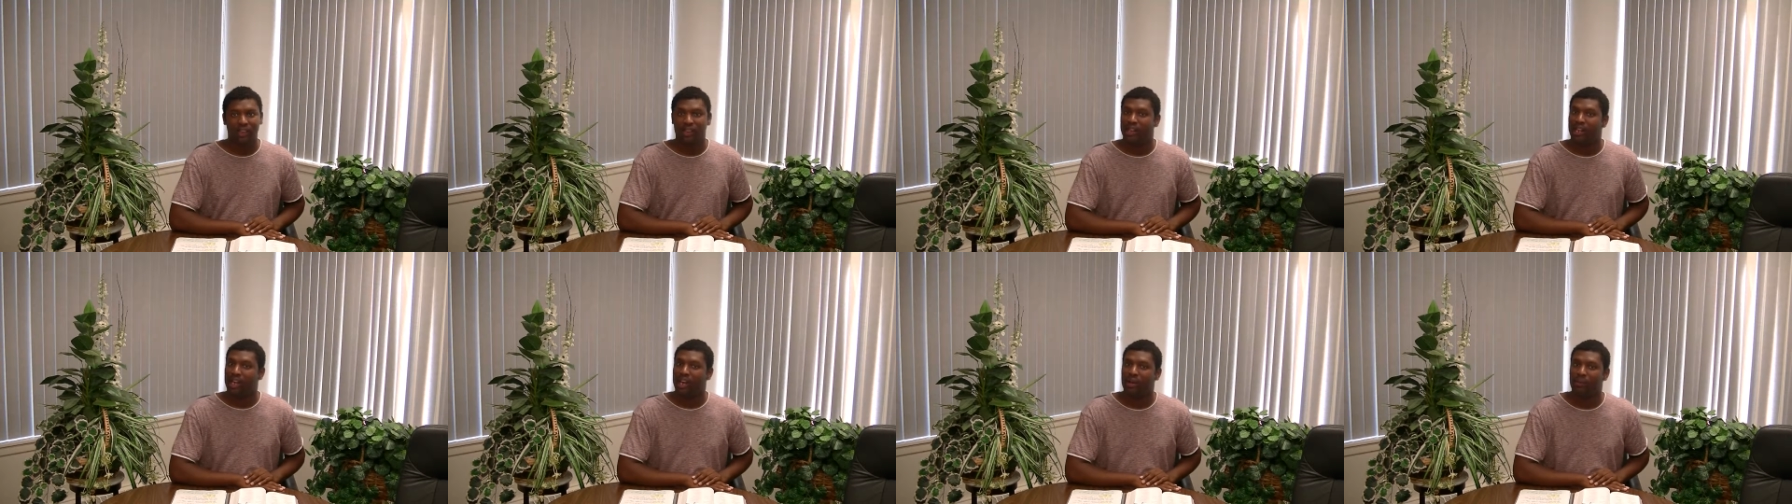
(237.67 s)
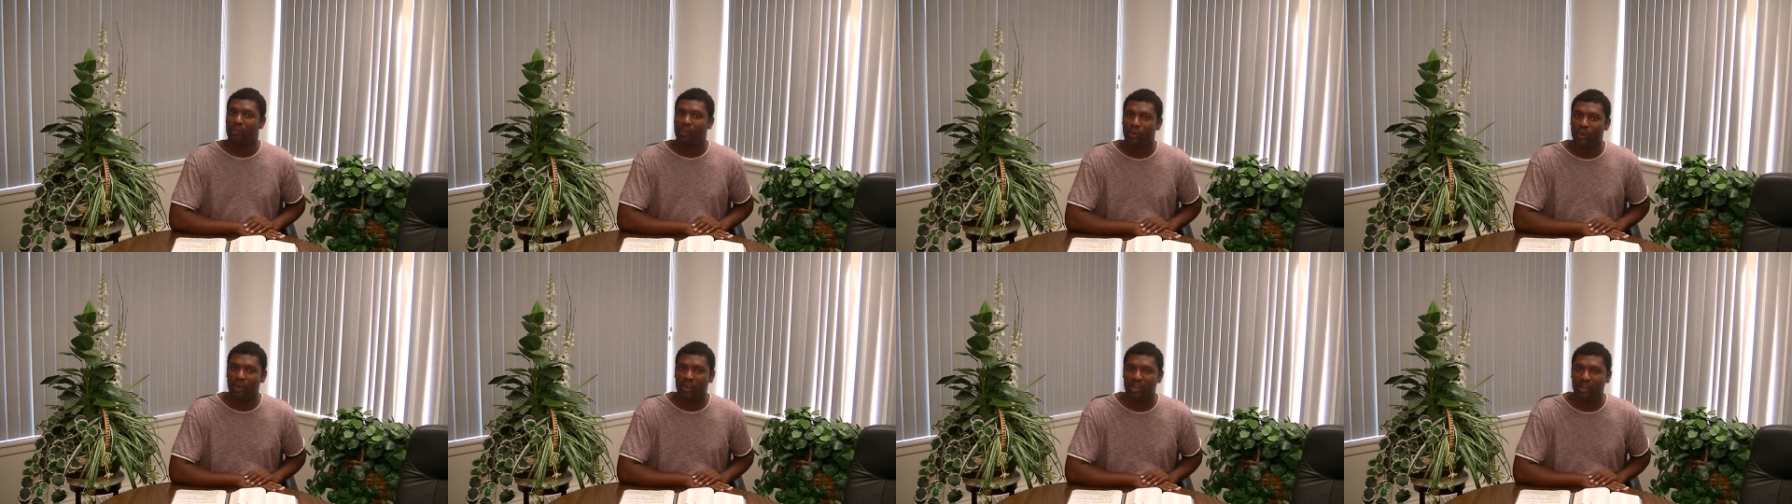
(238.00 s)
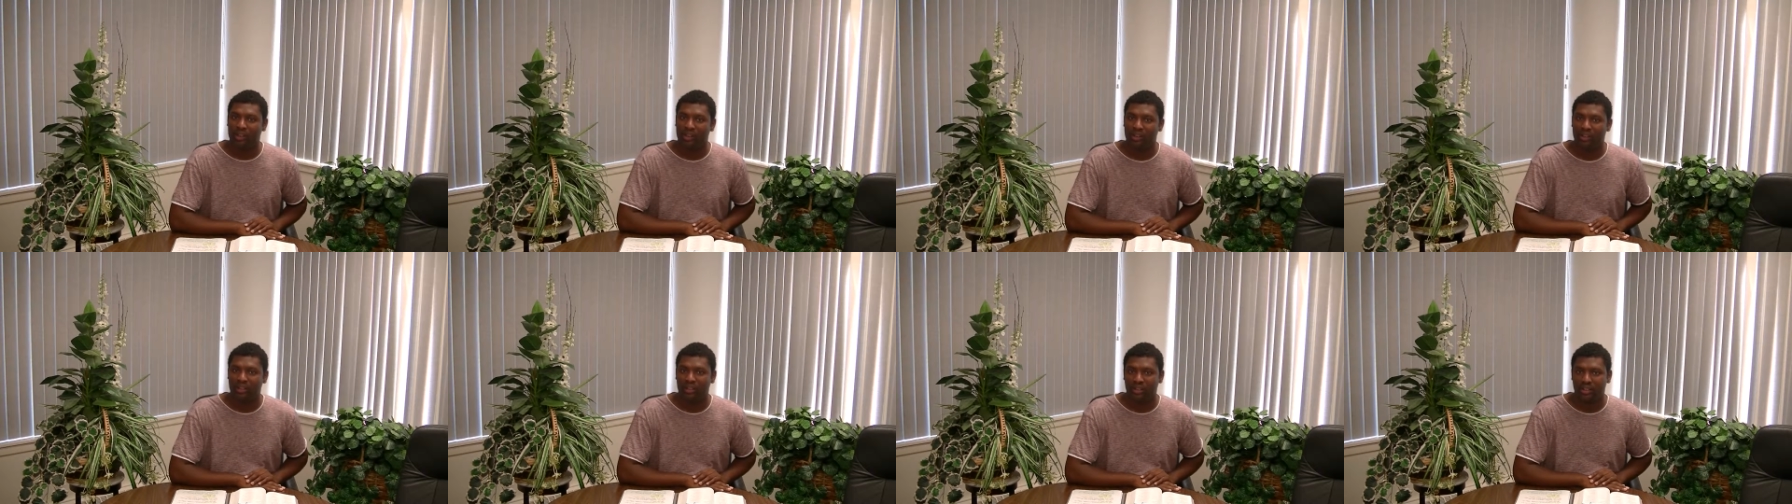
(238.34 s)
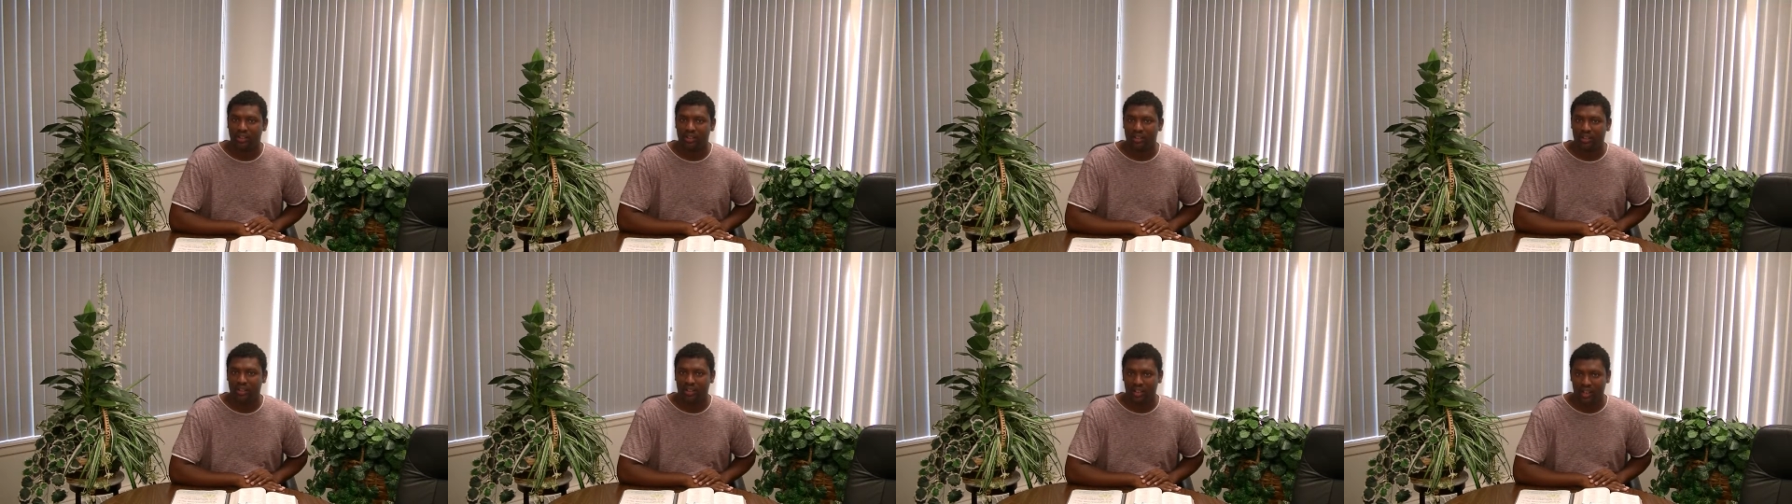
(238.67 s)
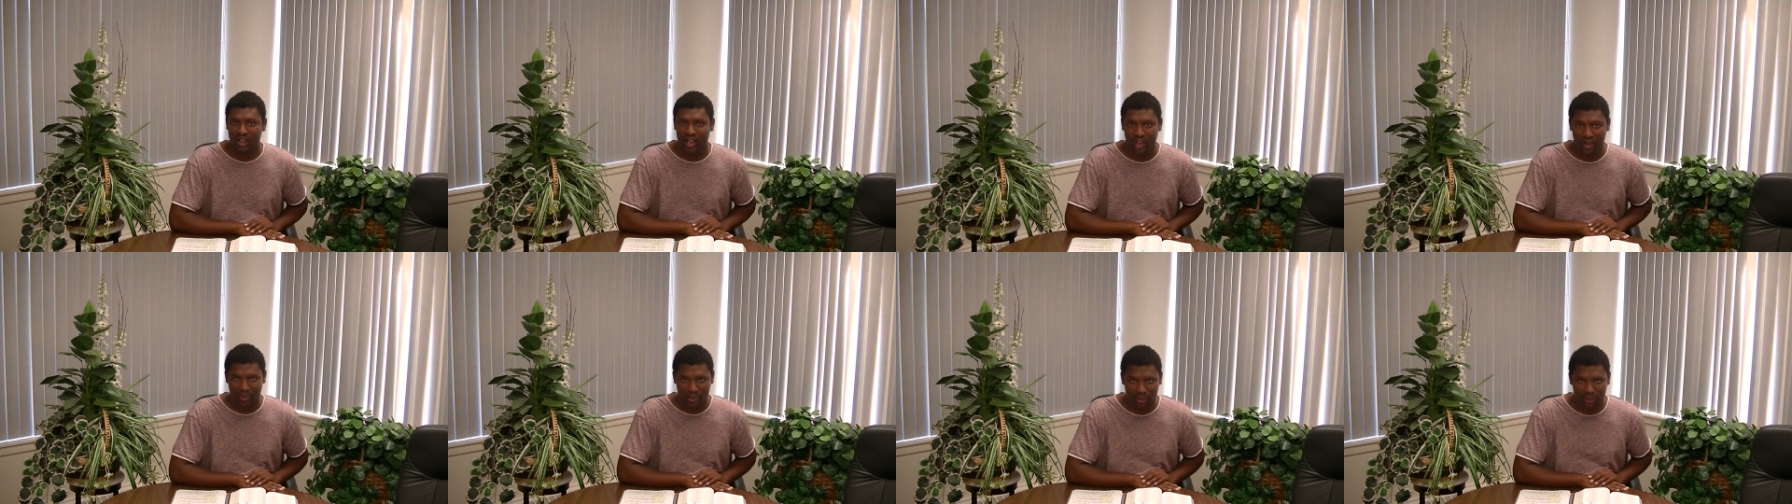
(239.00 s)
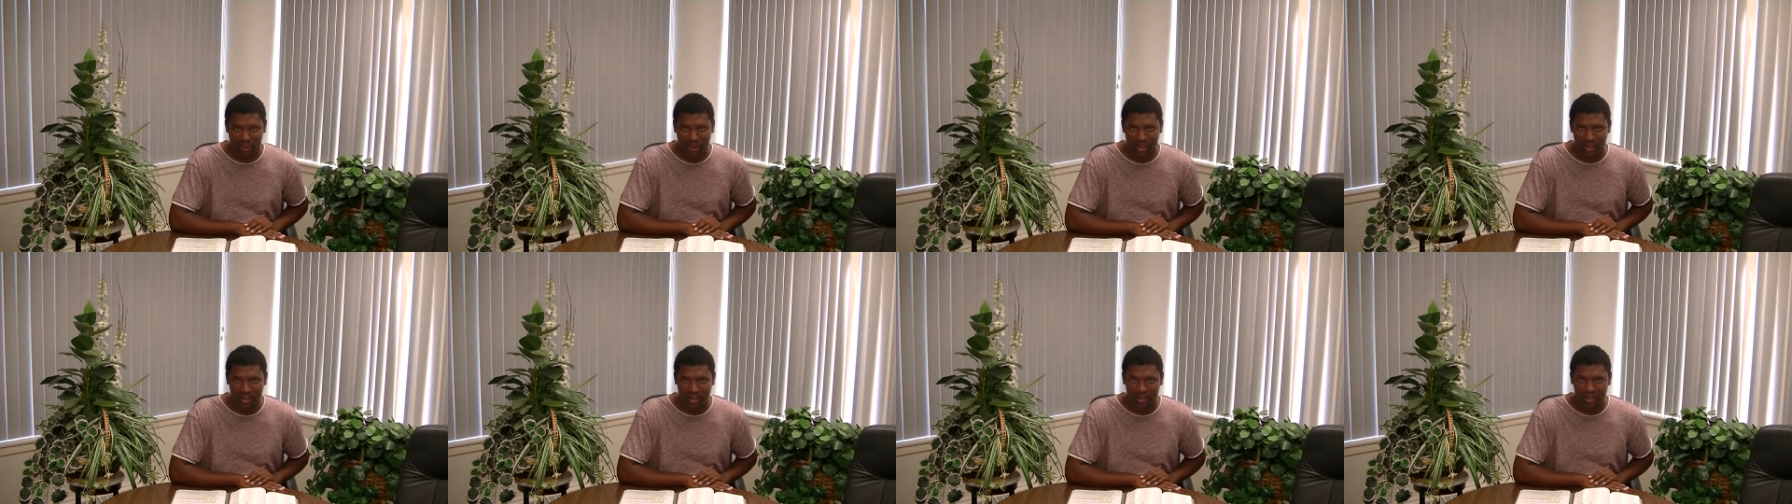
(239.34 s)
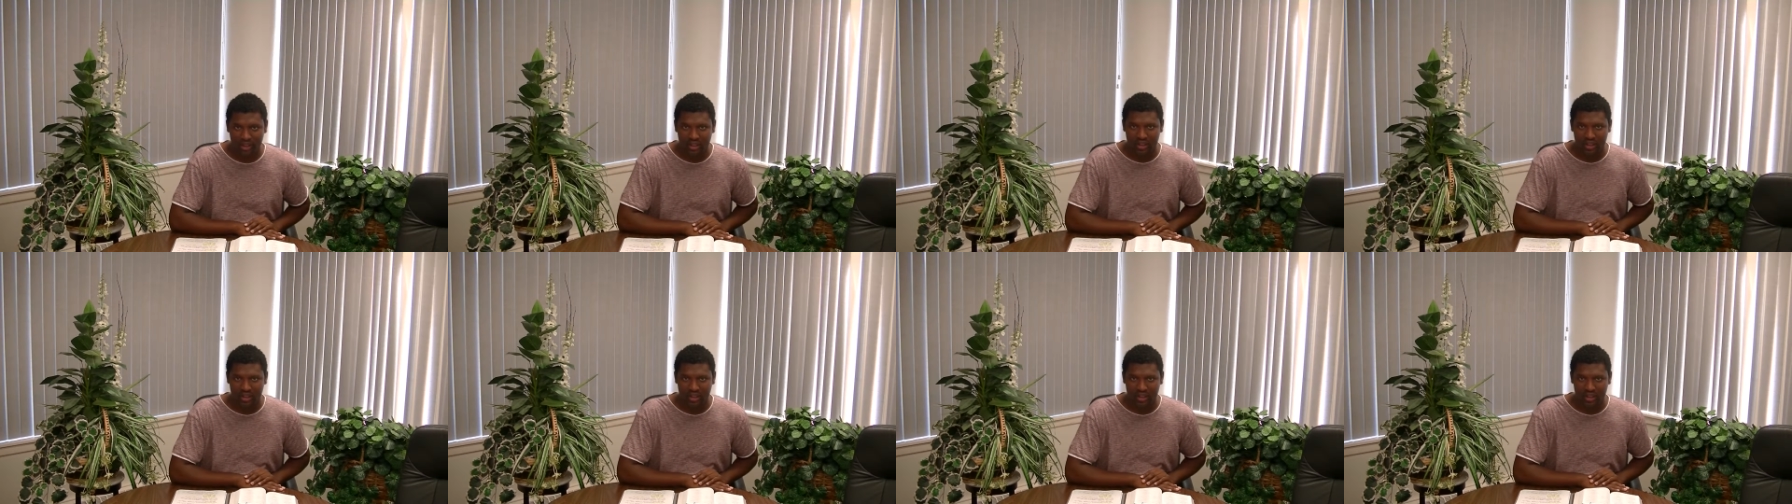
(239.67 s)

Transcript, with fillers: and what? And wait.